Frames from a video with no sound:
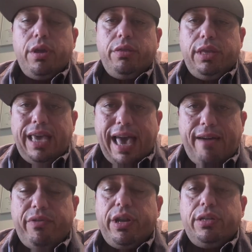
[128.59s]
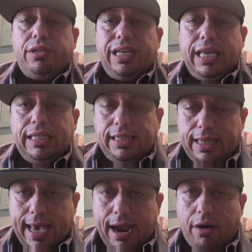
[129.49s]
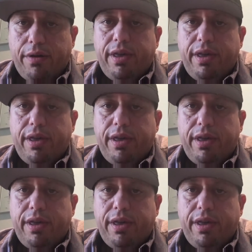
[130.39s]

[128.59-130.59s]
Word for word: The evidence is there.